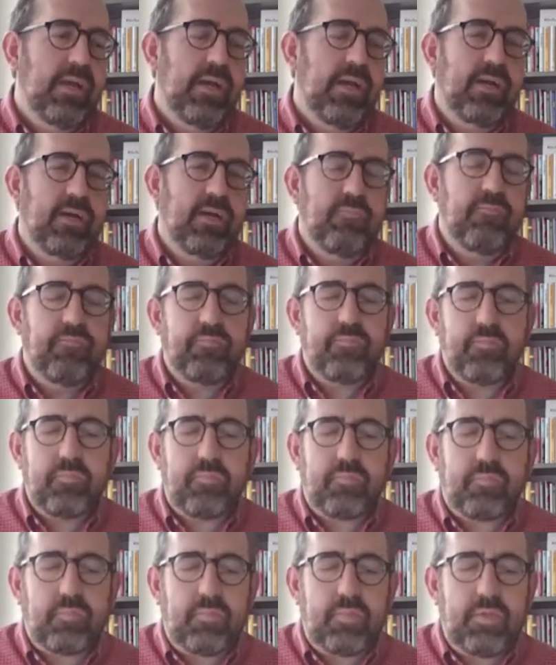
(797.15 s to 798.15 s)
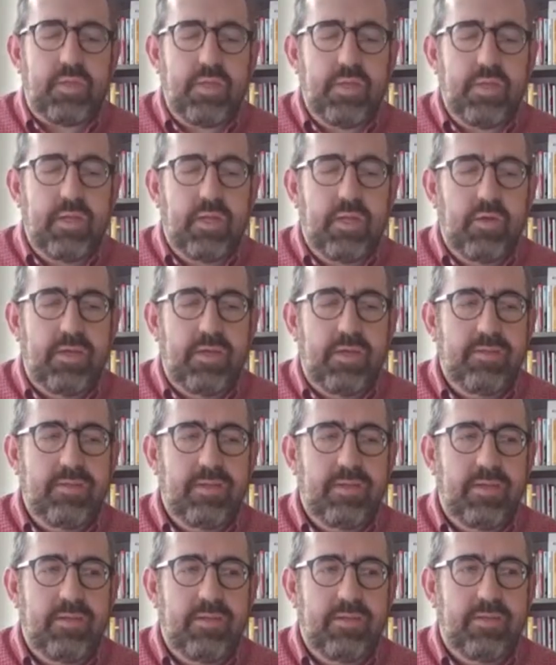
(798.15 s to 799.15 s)
Um, you know, he
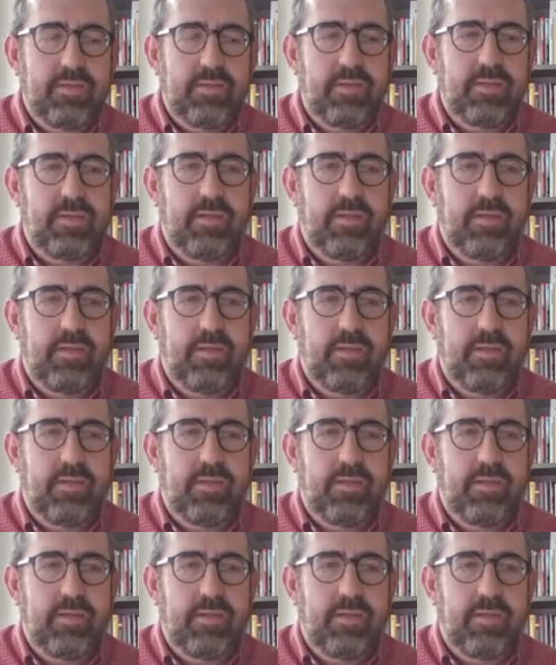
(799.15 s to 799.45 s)
said